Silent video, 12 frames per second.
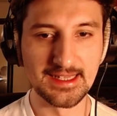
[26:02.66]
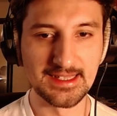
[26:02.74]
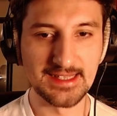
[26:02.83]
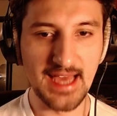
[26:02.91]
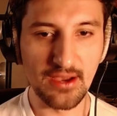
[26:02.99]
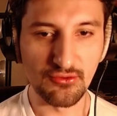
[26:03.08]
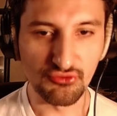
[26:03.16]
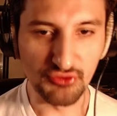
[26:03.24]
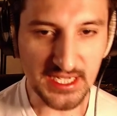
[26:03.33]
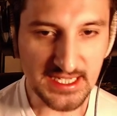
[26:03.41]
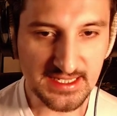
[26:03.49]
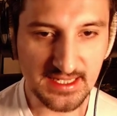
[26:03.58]
that
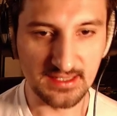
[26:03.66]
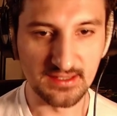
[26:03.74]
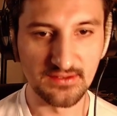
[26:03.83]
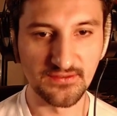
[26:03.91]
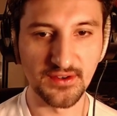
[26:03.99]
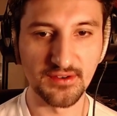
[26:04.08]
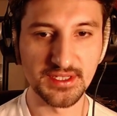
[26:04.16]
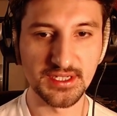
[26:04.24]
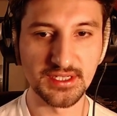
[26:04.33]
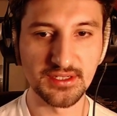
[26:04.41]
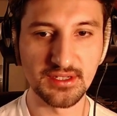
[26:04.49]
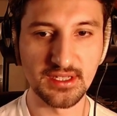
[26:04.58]
reason for
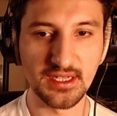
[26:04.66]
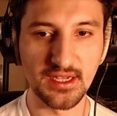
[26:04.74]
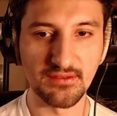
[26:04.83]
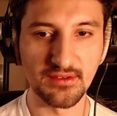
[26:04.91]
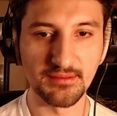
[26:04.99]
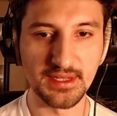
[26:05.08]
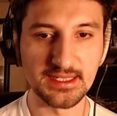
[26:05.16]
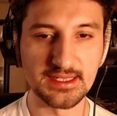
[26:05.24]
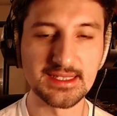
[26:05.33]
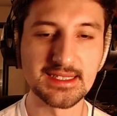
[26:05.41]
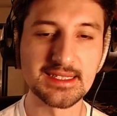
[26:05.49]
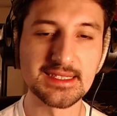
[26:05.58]
instituting
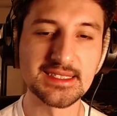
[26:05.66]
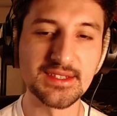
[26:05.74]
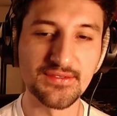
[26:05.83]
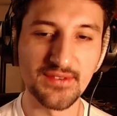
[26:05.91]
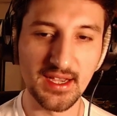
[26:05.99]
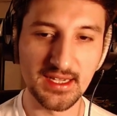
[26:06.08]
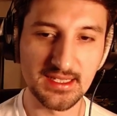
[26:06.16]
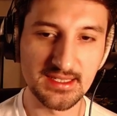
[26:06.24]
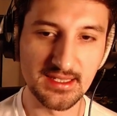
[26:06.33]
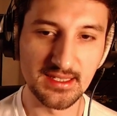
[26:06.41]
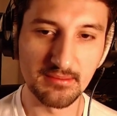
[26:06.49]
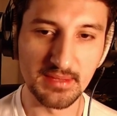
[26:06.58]
governments define
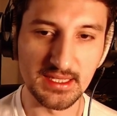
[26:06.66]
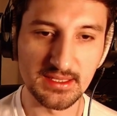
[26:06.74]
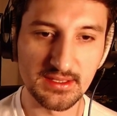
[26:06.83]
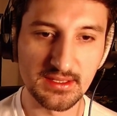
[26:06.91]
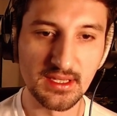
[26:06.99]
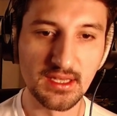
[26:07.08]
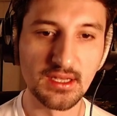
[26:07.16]
its limits.